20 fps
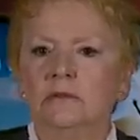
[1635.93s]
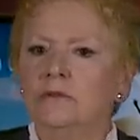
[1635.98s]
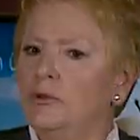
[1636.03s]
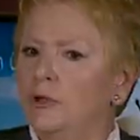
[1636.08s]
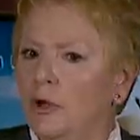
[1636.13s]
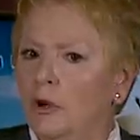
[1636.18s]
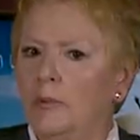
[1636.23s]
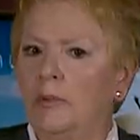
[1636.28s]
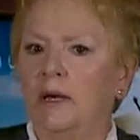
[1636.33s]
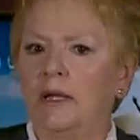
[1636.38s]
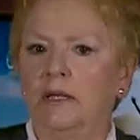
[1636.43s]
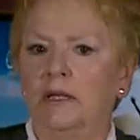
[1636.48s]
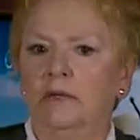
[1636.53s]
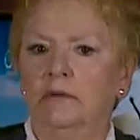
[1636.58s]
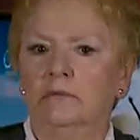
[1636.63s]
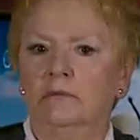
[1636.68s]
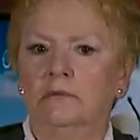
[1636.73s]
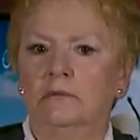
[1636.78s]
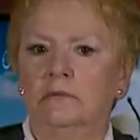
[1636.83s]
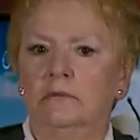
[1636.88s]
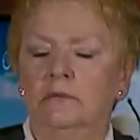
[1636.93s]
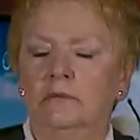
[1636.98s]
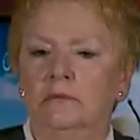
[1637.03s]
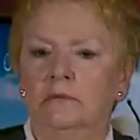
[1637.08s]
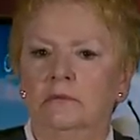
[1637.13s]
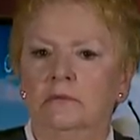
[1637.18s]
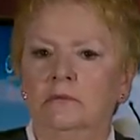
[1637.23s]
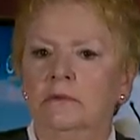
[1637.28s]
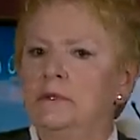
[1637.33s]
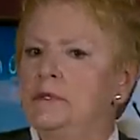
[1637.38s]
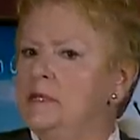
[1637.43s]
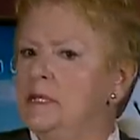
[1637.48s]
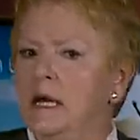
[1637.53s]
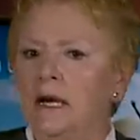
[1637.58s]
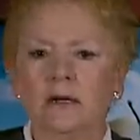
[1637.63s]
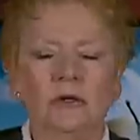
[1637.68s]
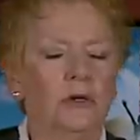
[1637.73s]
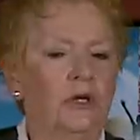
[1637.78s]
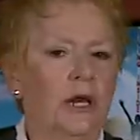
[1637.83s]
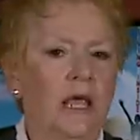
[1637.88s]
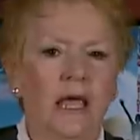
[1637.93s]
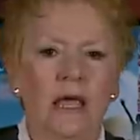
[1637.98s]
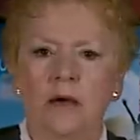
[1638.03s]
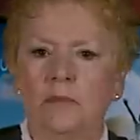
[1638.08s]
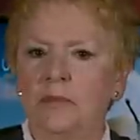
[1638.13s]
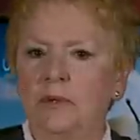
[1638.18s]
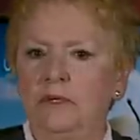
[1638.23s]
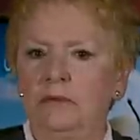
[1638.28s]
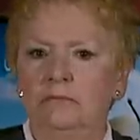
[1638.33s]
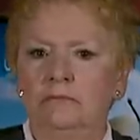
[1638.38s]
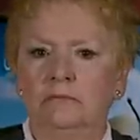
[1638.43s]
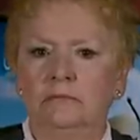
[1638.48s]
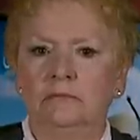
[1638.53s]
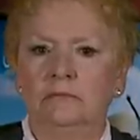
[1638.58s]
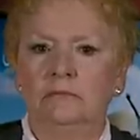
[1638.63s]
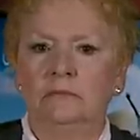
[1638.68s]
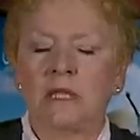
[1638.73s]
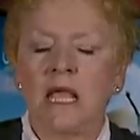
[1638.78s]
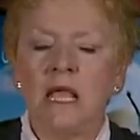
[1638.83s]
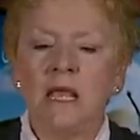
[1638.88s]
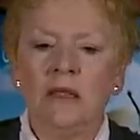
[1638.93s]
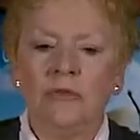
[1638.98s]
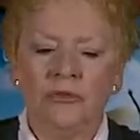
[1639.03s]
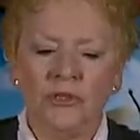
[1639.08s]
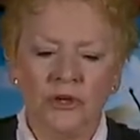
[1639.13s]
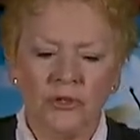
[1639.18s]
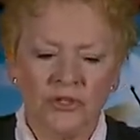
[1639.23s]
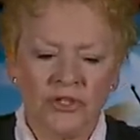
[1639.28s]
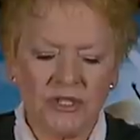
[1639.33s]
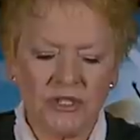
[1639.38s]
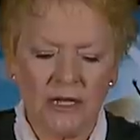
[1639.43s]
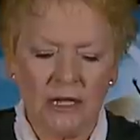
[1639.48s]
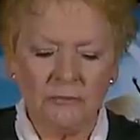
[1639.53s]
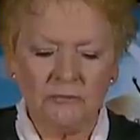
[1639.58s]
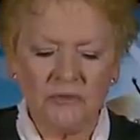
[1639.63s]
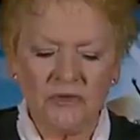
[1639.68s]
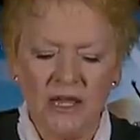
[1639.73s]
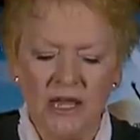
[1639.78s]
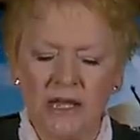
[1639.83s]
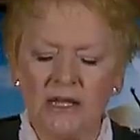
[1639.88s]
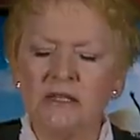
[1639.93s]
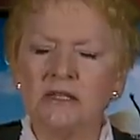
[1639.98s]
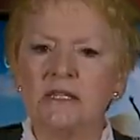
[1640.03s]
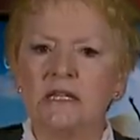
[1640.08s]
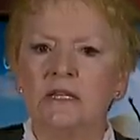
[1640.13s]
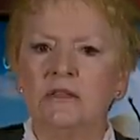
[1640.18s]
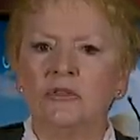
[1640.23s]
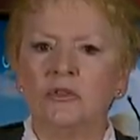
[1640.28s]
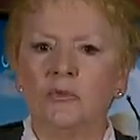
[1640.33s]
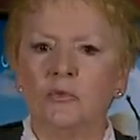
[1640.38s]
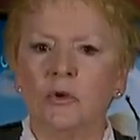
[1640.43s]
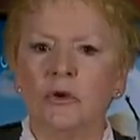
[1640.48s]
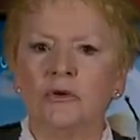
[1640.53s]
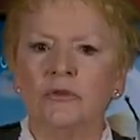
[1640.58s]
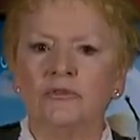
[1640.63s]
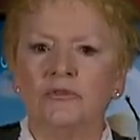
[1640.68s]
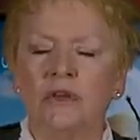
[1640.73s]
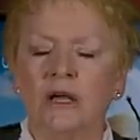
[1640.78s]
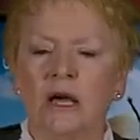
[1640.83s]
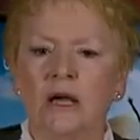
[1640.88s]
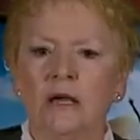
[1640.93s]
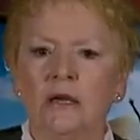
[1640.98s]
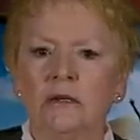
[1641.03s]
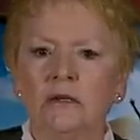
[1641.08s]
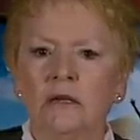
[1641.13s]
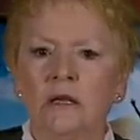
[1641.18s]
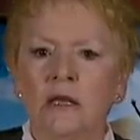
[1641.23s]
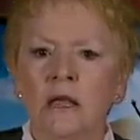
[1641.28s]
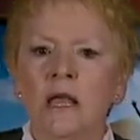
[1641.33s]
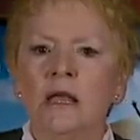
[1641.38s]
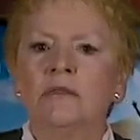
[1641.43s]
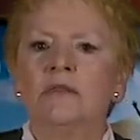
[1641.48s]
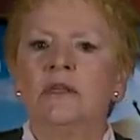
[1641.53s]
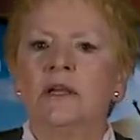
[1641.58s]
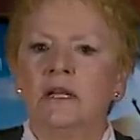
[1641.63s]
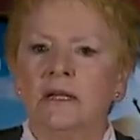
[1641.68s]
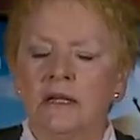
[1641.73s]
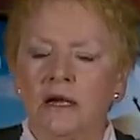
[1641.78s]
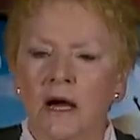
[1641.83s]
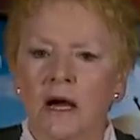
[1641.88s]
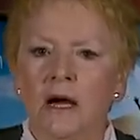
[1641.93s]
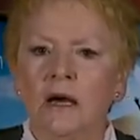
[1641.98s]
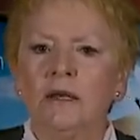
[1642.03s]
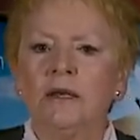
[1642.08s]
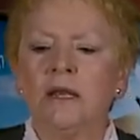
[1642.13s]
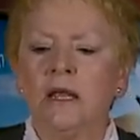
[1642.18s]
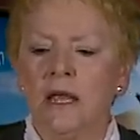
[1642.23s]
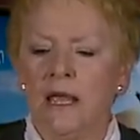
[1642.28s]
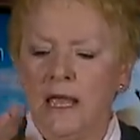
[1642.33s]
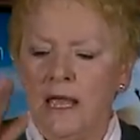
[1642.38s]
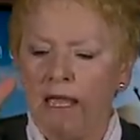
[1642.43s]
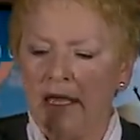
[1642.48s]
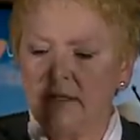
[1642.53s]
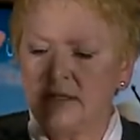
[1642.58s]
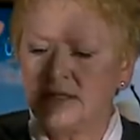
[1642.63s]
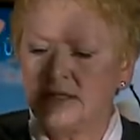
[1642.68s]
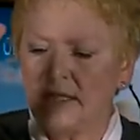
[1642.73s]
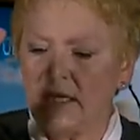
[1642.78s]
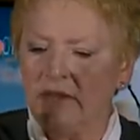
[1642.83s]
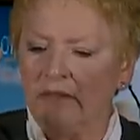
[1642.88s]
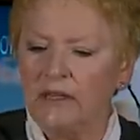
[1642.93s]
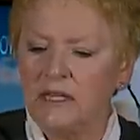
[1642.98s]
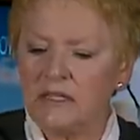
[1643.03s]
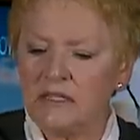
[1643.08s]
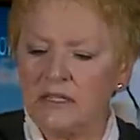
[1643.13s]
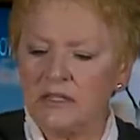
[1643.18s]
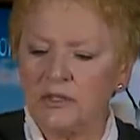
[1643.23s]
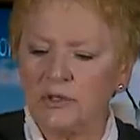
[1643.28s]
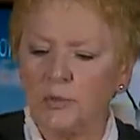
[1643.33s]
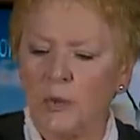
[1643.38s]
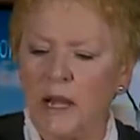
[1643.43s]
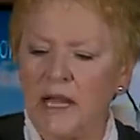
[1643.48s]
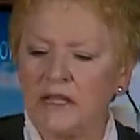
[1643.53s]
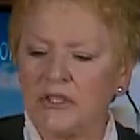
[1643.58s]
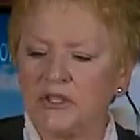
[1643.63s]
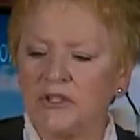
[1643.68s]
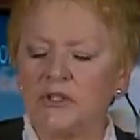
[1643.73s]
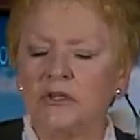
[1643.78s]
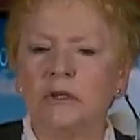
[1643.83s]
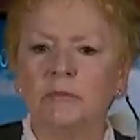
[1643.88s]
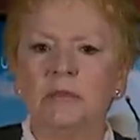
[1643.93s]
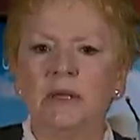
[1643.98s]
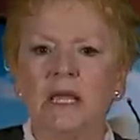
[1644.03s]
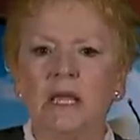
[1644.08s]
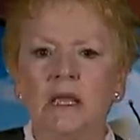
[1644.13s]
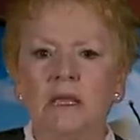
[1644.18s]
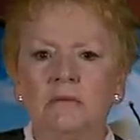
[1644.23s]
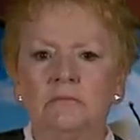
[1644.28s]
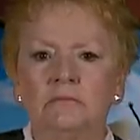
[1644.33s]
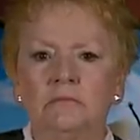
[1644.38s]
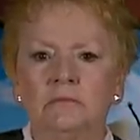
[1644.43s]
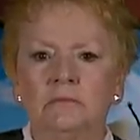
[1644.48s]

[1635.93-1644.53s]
Nobody. Not going to happen. There's some things in the Word of God that God has said, this is the way it's going to be,